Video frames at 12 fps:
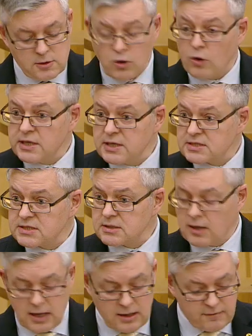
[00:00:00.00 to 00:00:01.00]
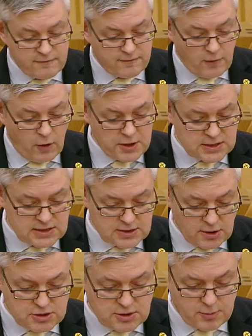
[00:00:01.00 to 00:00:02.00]
Colleagues have already
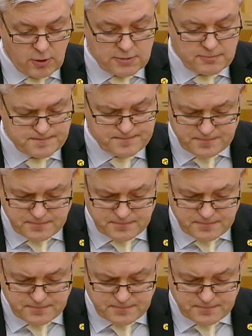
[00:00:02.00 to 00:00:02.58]
touched upon